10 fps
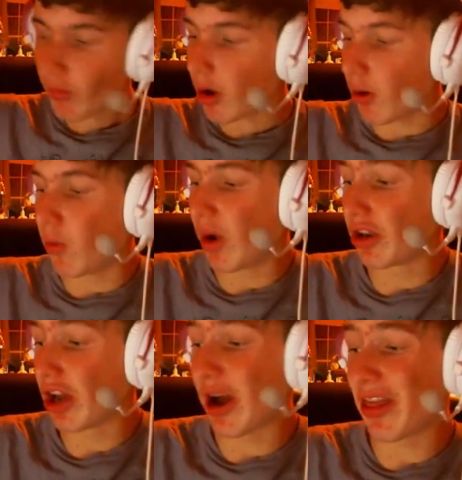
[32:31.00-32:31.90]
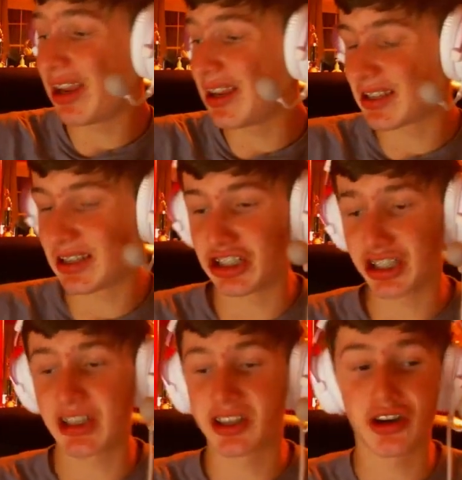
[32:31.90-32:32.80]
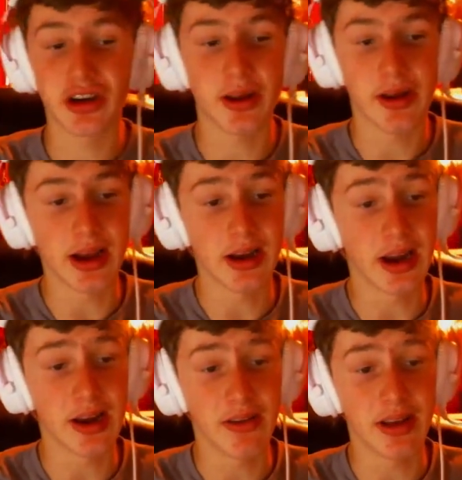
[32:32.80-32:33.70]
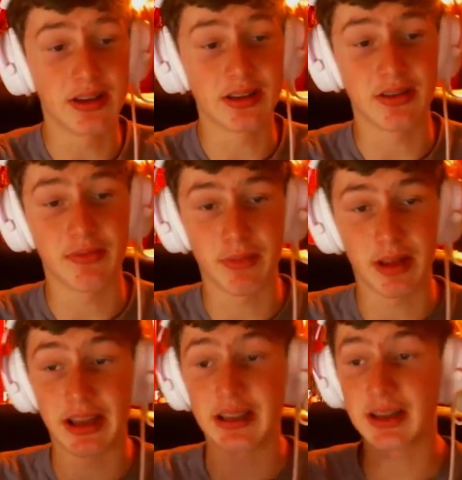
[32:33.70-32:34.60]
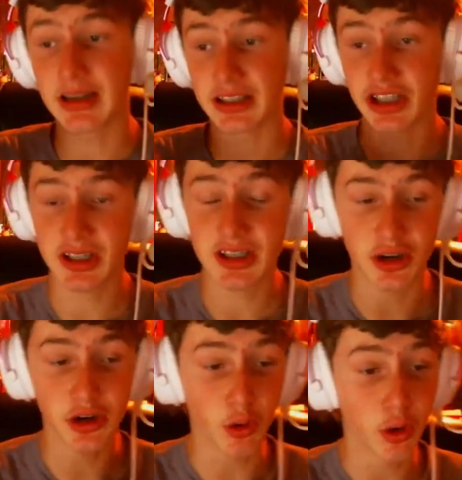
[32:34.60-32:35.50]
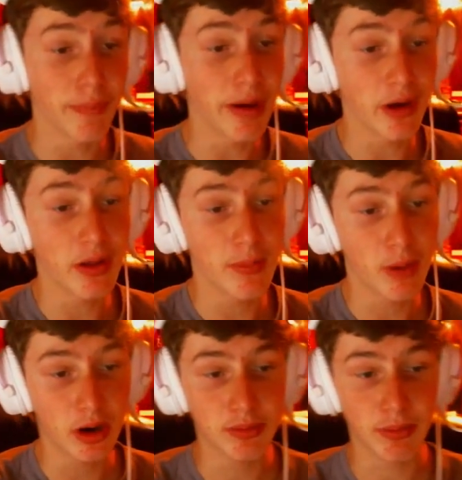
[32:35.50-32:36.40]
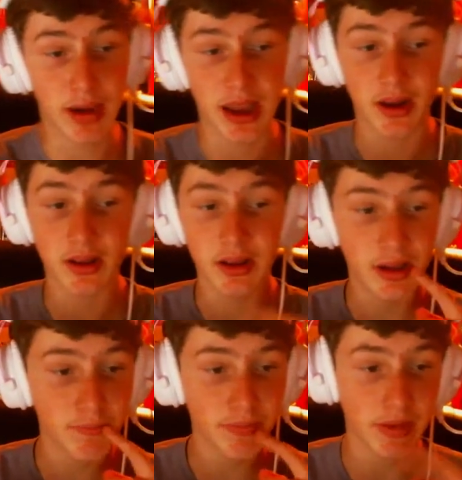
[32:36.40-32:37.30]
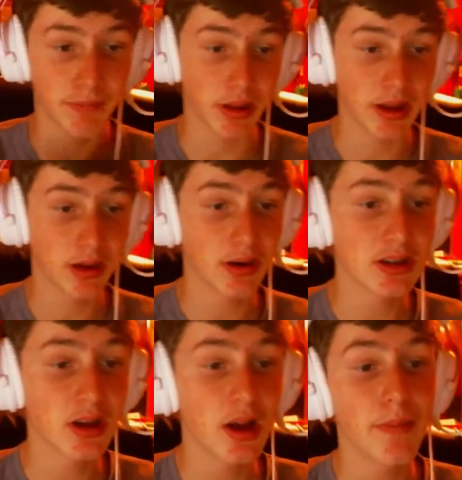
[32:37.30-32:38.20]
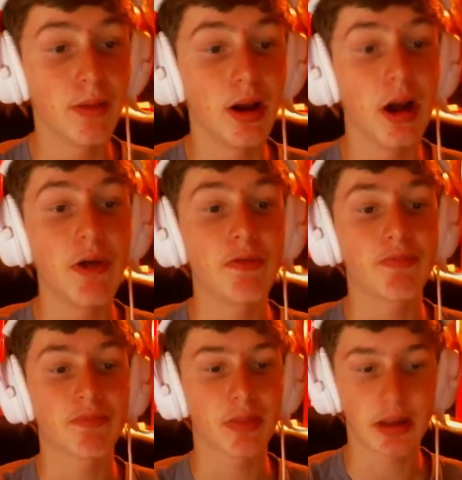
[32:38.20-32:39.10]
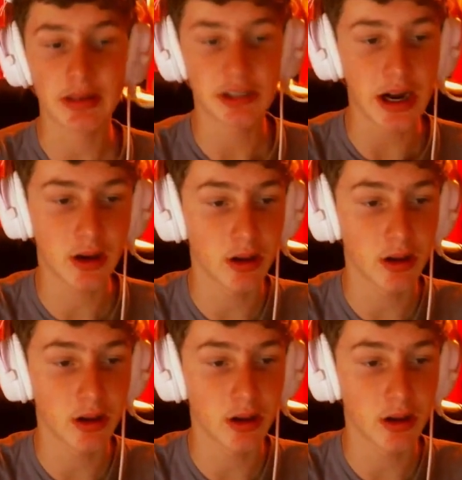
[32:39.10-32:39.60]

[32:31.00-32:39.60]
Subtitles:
Well, no, I think he's just as good, not as like he's just as good or better than Marn mechanically and playing wise, but shot calling